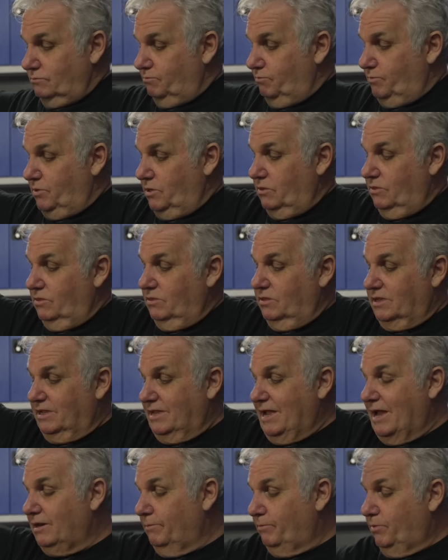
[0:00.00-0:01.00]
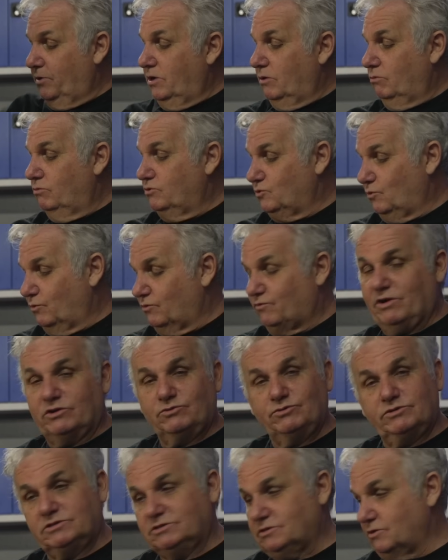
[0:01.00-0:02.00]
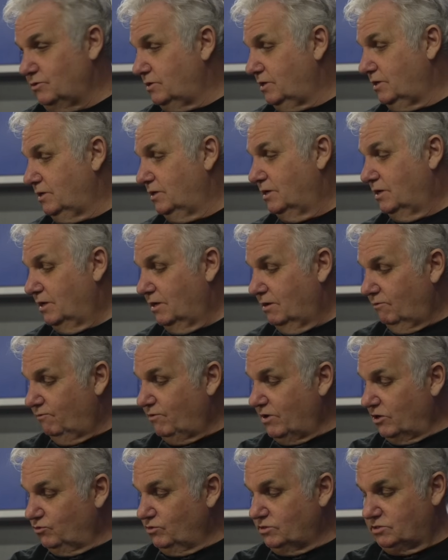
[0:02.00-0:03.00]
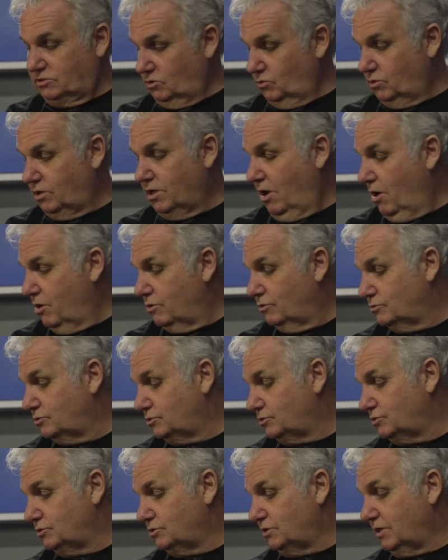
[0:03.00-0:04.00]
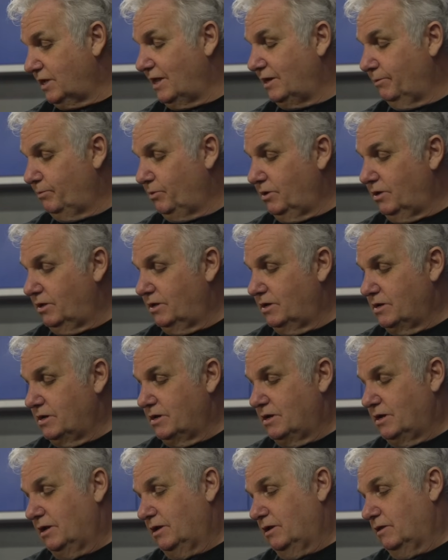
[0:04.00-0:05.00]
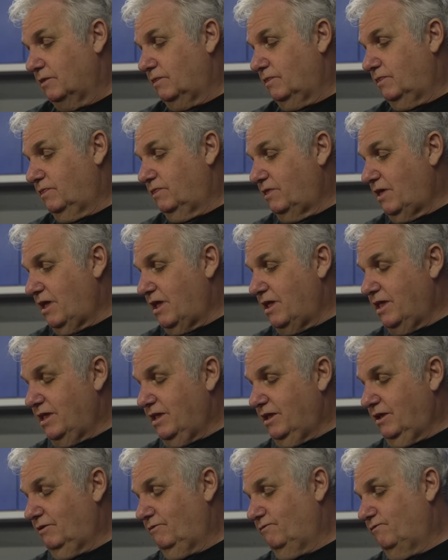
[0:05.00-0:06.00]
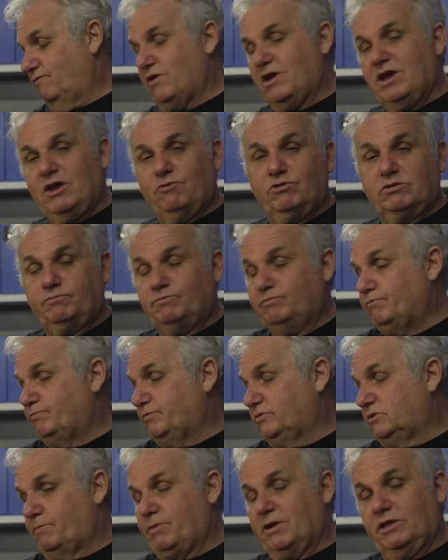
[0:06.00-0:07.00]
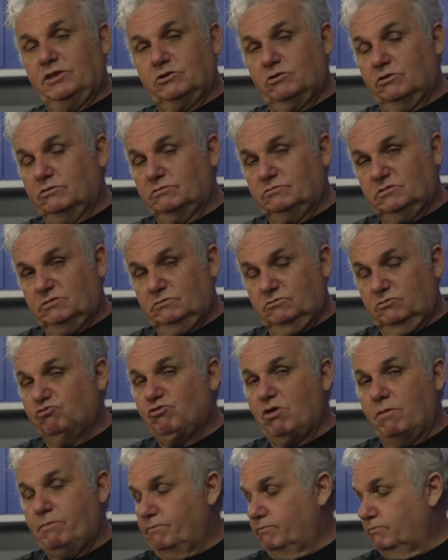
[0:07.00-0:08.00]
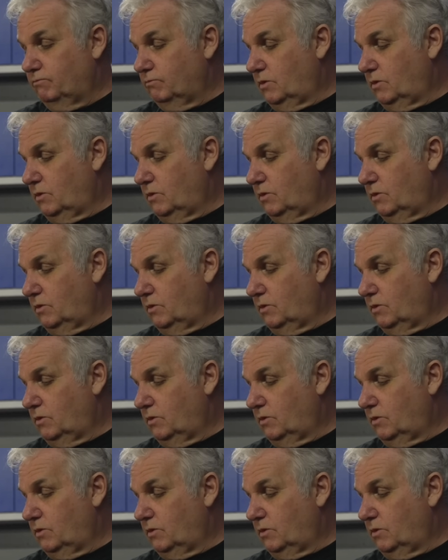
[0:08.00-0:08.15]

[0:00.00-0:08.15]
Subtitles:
But the caliper was always factory Suzuki. Factory Suzuki hose. The caliper, they varied depending on grip.